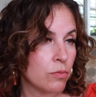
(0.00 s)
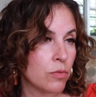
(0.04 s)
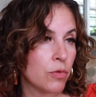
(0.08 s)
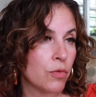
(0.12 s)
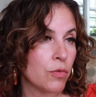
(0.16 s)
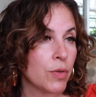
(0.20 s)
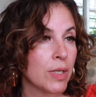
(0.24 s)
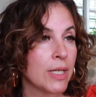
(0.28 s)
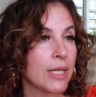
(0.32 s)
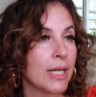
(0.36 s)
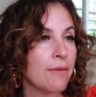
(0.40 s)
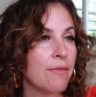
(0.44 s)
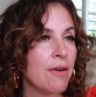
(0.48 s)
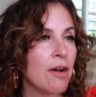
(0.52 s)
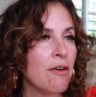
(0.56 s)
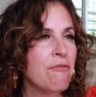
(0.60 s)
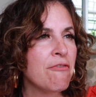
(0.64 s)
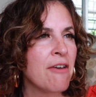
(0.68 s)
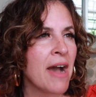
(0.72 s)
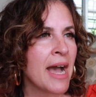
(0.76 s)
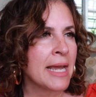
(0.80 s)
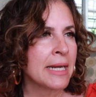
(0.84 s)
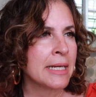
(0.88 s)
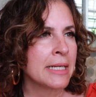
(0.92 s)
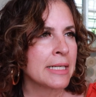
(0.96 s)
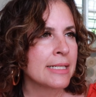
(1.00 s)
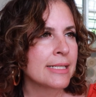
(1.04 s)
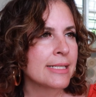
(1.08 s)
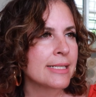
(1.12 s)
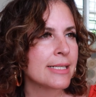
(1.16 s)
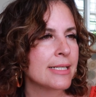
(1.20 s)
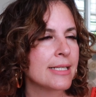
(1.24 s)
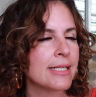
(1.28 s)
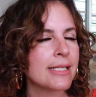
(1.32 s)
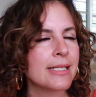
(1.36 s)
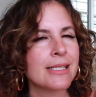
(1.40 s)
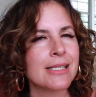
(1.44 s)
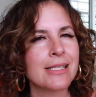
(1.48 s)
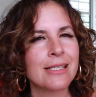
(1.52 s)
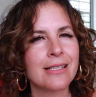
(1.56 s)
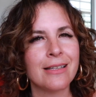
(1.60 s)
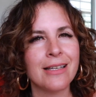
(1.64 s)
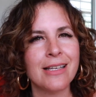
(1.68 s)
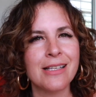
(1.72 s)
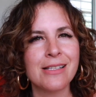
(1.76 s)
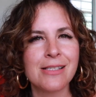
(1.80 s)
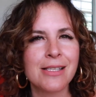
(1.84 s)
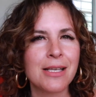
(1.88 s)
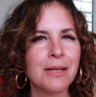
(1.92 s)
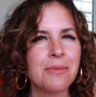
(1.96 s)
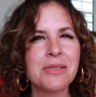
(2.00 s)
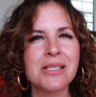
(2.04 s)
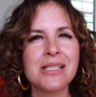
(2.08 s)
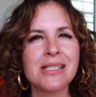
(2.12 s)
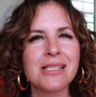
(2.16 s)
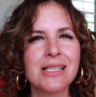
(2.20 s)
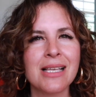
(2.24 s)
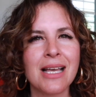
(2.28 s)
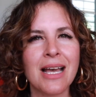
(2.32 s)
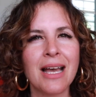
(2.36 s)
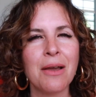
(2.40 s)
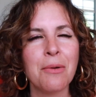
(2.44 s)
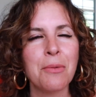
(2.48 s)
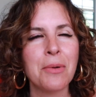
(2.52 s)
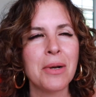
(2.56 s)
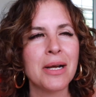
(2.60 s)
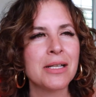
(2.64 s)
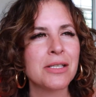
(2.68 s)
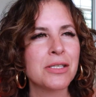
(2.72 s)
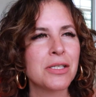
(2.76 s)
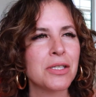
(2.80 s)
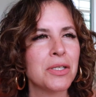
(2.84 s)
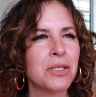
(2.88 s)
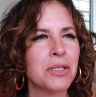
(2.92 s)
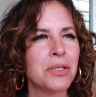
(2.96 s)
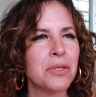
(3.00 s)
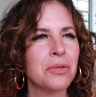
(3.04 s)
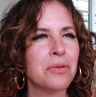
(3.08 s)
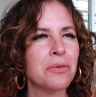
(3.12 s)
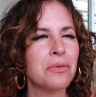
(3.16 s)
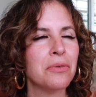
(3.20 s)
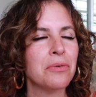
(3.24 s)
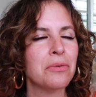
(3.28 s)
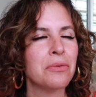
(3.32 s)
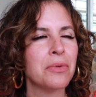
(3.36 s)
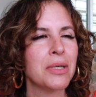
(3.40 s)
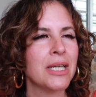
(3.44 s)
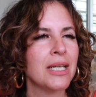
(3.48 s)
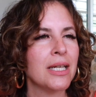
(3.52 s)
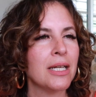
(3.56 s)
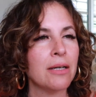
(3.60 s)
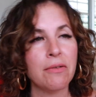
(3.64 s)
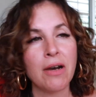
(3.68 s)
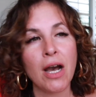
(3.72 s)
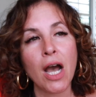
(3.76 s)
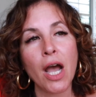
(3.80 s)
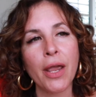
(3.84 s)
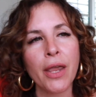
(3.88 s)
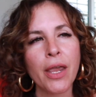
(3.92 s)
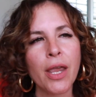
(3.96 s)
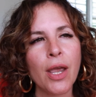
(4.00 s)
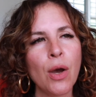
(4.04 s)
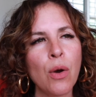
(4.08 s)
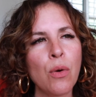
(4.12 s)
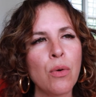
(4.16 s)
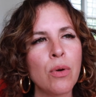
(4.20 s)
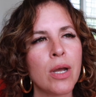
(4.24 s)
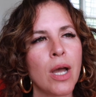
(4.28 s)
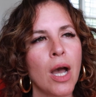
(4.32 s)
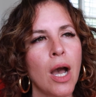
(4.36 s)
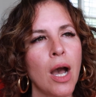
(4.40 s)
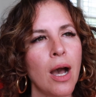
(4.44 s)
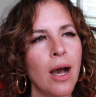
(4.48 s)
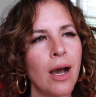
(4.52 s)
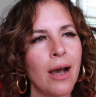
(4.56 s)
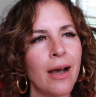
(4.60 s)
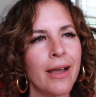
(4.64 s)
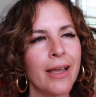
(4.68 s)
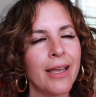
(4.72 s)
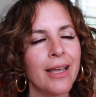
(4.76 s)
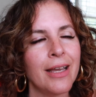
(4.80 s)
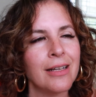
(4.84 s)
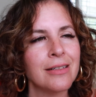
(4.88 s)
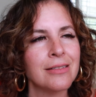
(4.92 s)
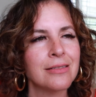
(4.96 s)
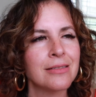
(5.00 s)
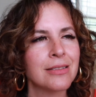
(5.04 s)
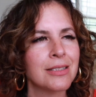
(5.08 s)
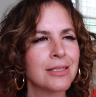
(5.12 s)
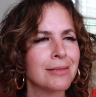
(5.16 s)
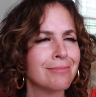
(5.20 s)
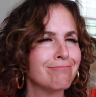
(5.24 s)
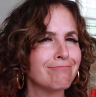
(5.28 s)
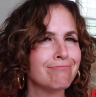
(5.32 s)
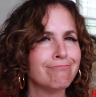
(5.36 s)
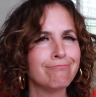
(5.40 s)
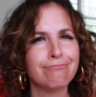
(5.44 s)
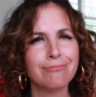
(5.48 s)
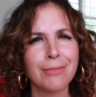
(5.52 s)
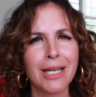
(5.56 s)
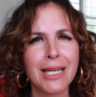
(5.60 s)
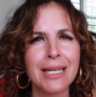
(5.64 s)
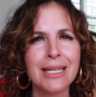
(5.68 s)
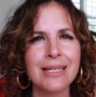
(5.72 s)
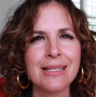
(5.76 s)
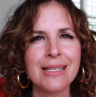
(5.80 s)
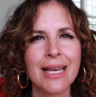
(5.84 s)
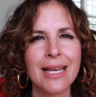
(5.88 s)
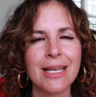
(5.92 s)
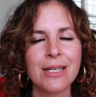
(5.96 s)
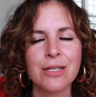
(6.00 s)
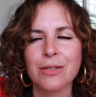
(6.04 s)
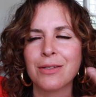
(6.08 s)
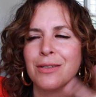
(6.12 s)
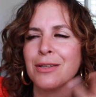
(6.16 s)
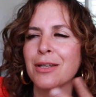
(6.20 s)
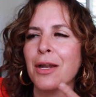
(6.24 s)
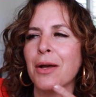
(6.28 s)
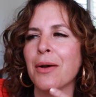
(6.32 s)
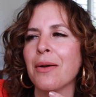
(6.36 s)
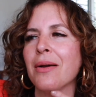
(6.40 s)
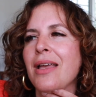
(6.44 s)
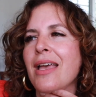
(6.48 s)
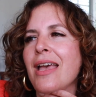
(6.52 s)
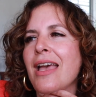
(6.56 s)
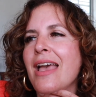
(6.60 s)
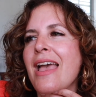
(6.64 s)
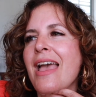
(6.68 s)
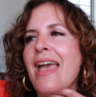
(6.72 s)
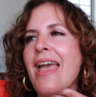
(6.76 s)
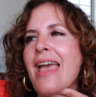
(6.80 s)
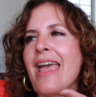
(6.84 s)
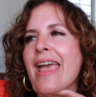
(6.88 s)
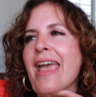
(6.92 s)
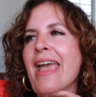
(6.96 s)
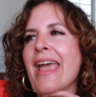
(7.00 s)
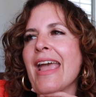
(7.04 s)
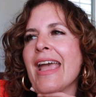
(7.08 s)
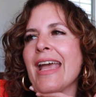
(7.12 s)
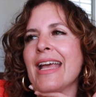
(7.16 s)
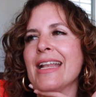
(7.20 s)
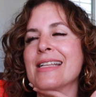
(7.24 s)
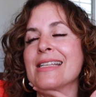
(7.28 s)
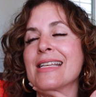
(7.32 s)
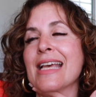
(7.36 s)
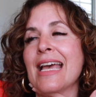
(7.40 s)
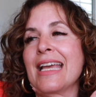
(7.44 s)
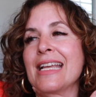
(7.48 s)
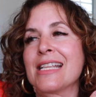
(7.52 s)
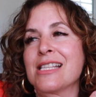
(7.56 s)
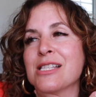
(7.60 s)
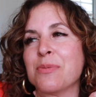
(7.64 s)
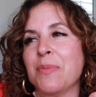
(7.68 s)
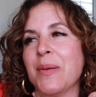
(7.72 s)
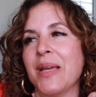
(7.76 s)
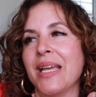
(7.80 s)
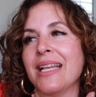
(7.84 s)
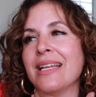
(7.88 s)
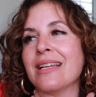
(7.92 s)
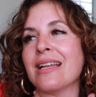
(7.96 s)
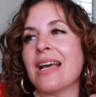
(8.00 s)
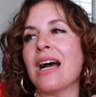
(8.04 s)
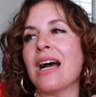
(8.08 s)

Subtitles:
read about finances, and sometimes I want to read about yoga and meditation, you know. And it's been